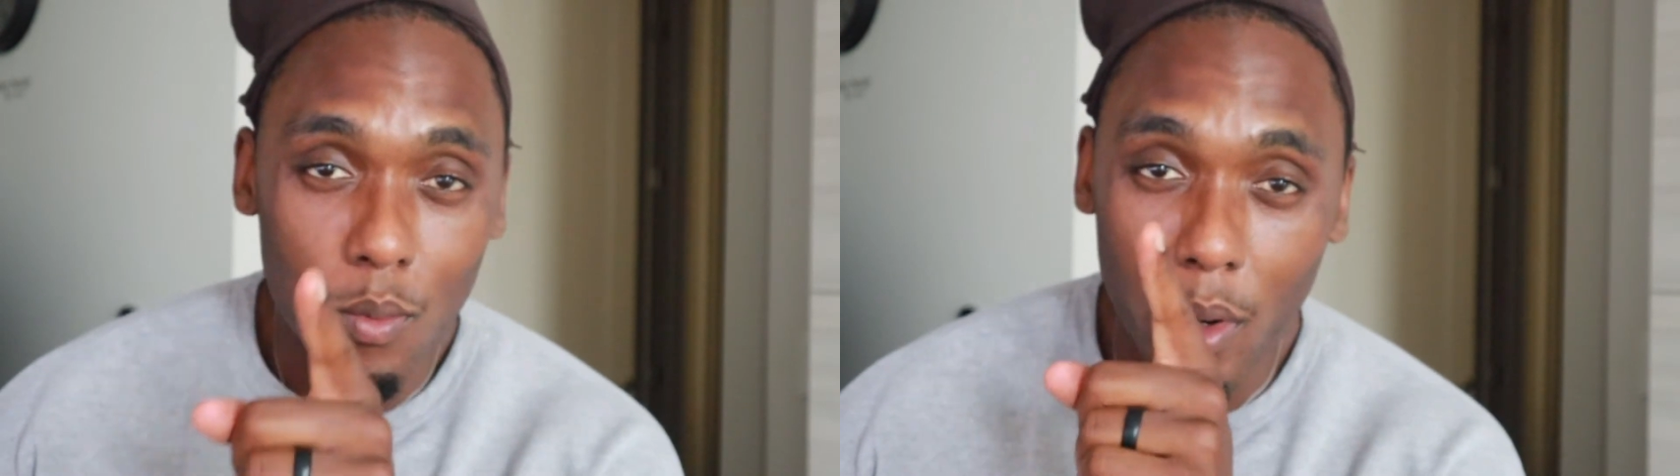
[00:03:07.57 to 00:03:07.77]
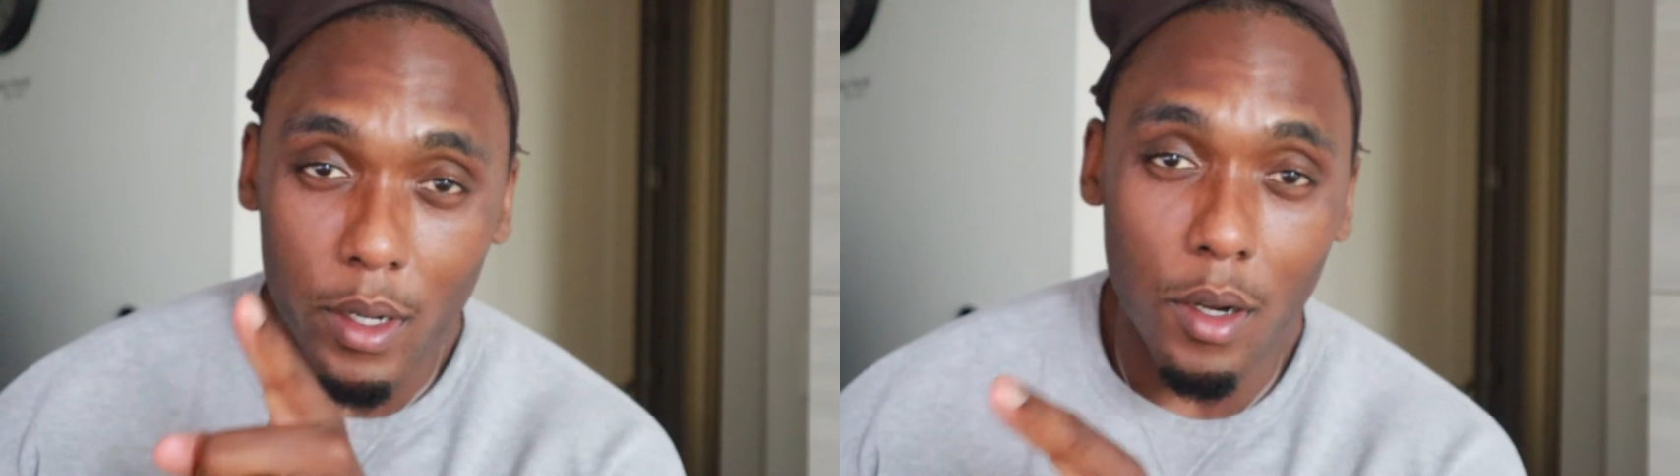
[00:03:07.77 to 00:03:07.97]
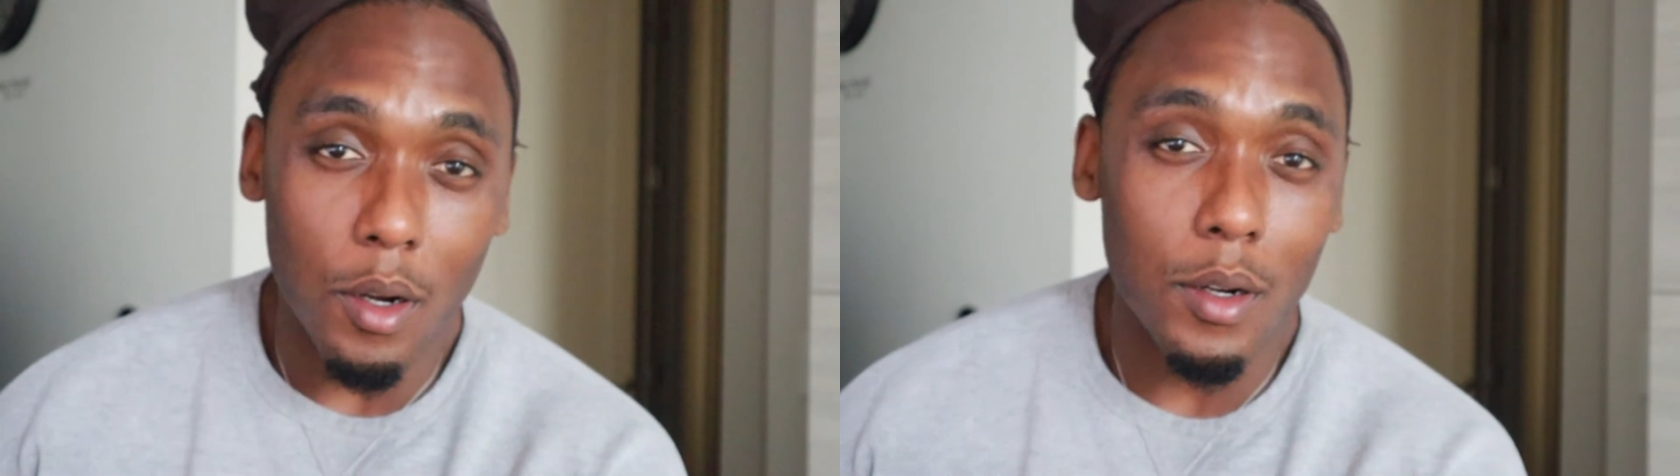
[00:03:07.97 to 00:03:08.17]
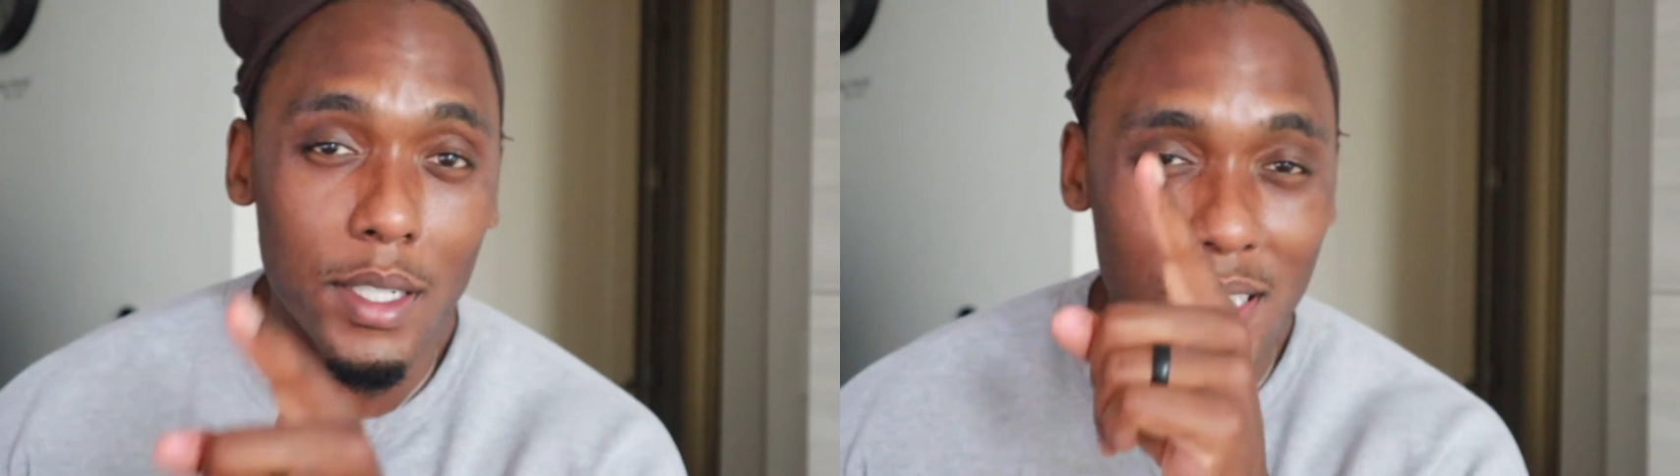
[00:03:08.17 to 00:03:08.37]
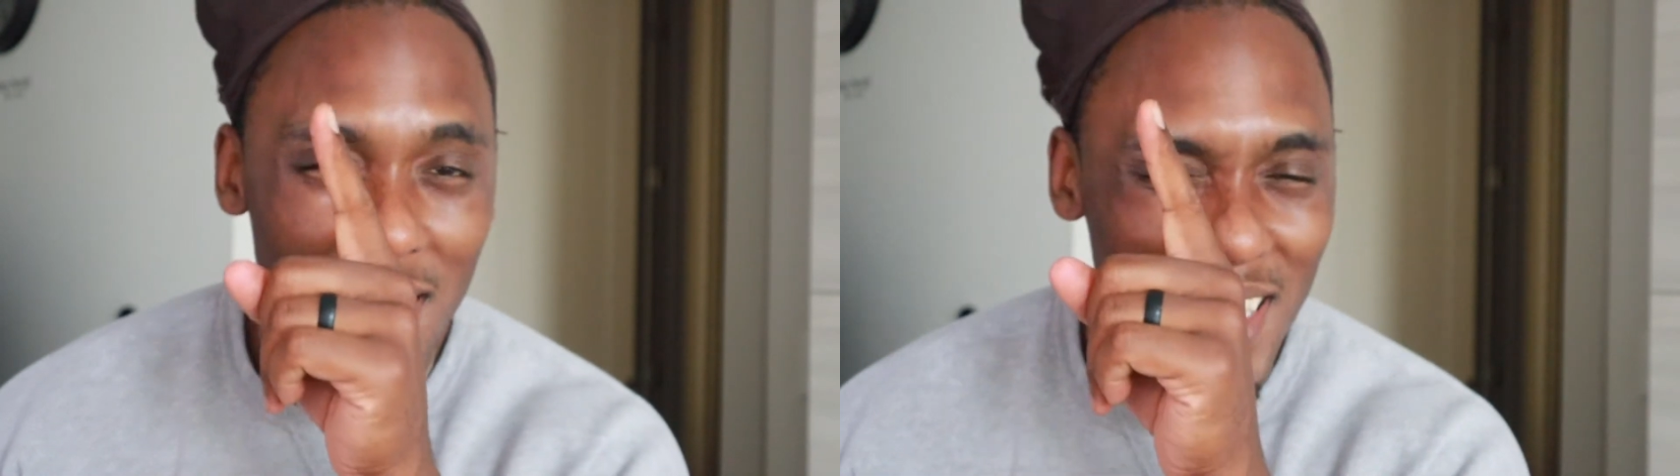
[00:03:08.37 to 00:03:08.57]
working hard
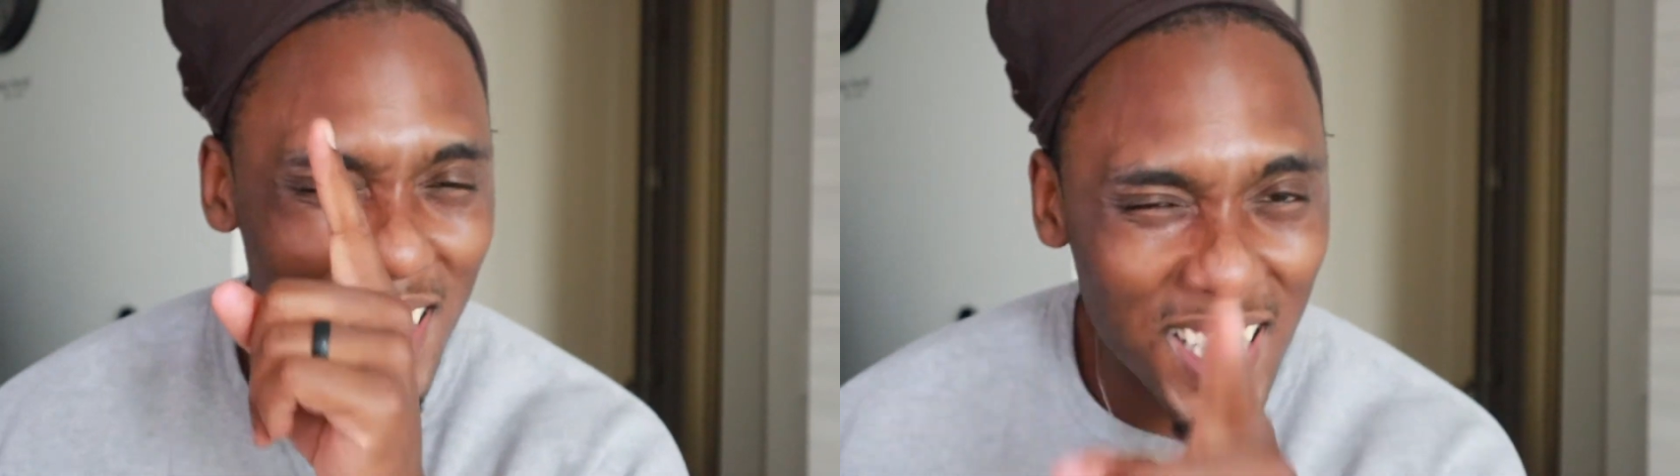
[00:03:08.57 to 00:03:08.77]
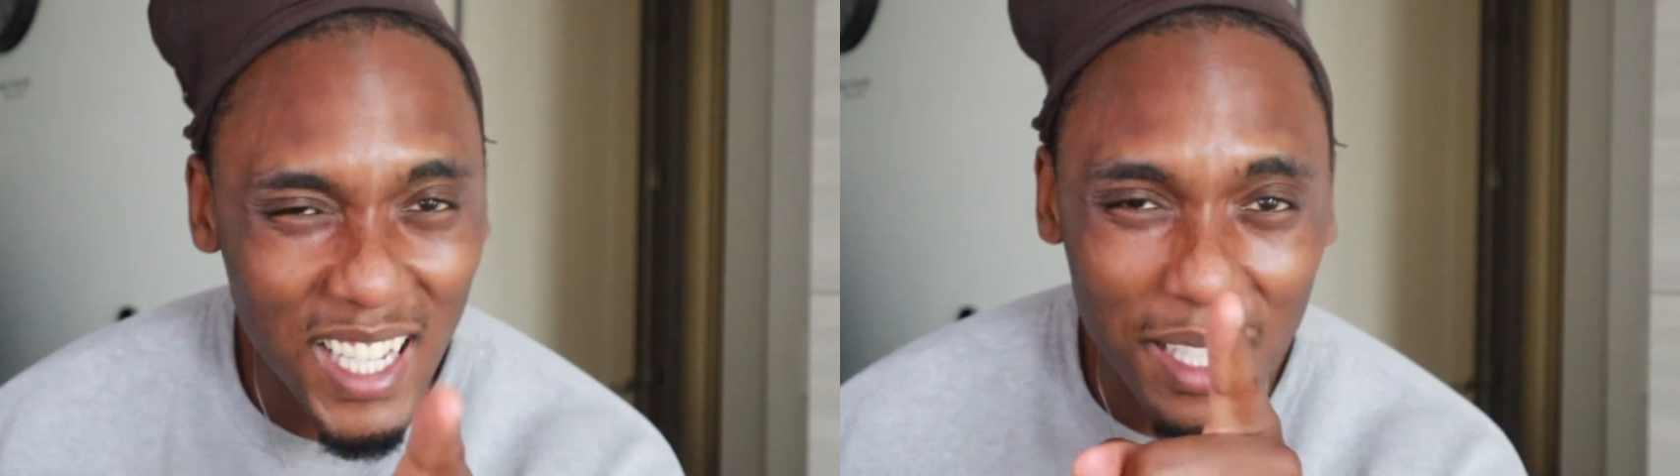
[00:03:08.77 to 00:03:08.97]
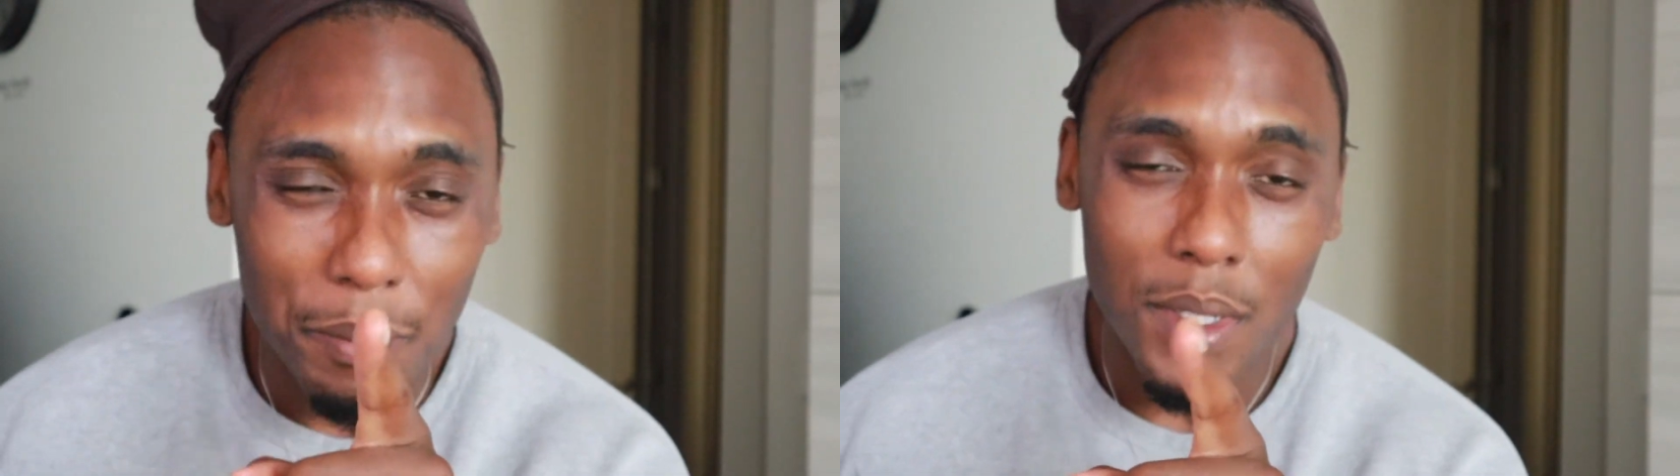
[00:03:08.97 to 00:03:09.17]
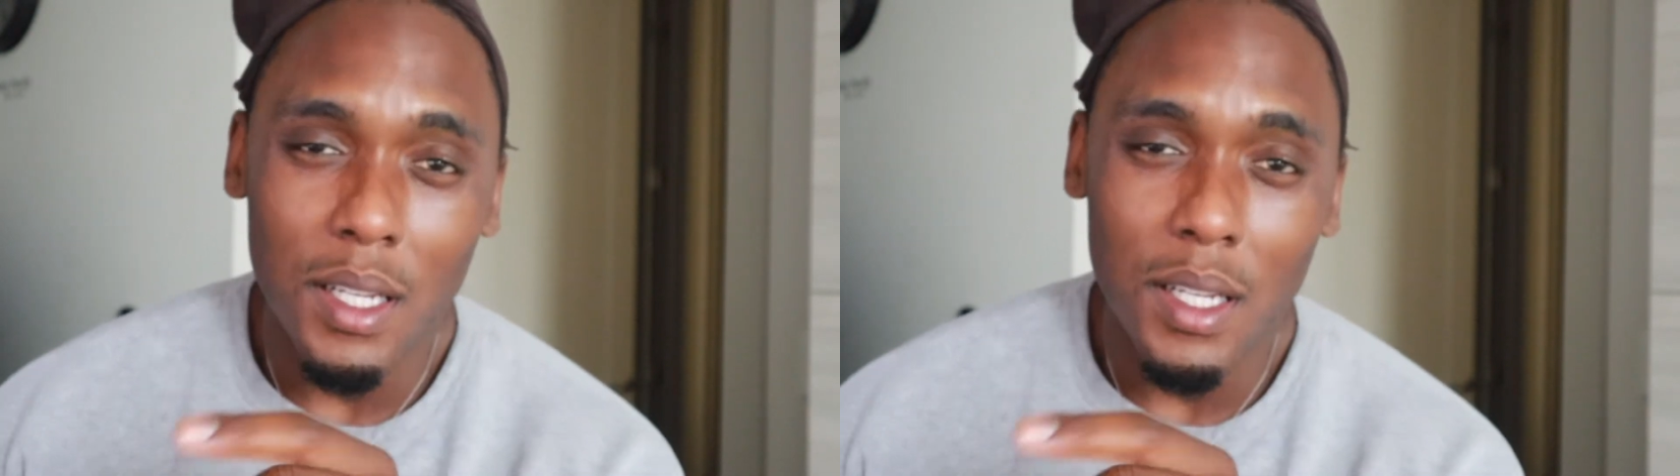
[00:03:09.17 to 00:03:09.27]
and just keep